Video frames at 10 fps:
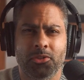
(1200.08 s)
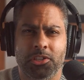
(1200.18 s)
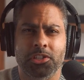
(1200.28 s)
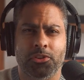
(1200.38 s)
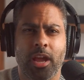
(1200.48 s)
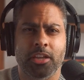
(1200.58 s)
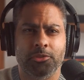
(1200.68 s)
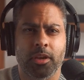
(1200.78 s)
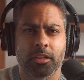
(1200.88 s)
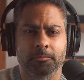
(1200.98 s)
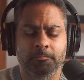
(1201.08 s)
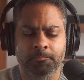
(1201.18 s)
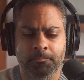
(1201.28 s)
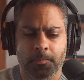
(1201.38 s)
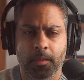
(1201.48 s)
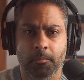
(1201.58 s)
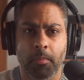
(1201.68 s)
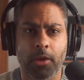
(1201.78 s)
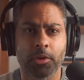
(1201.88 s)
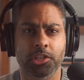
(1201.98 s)
of just graduated,
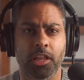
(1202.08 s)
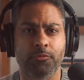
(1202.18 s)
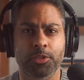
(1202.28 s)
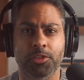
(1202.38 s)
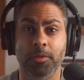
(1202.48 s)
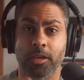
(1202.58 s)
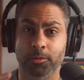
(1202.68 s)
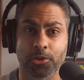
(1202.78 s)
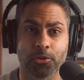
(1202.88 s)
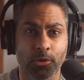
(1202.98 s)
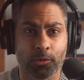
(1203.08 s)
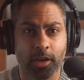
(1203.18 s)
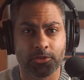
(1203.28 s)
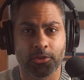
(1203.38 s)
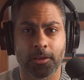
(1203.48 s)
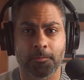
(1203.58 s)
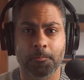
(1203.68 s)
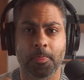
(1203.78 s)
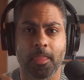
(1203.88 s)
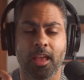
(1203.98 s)
my rich life was to be able to go to a restaurant
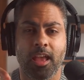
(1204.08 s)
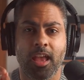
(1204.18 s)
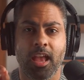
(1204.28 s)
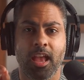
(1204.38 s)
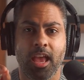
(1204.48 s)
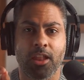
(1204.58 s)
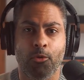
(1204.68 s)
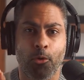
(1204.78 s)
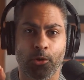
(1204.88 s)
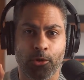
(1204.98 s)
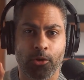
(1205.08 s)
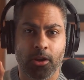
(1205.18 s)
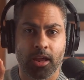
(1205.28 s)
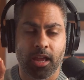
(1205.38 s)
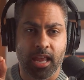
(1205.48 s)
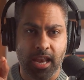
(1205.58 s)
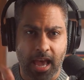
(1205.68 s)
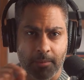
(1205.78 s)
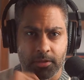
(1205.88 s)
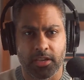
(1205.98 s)
and order an
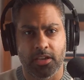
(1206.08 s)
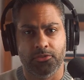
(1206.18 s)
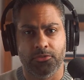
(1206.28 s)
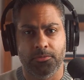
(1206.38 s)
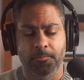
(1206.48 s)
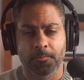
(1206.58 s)
appetizer.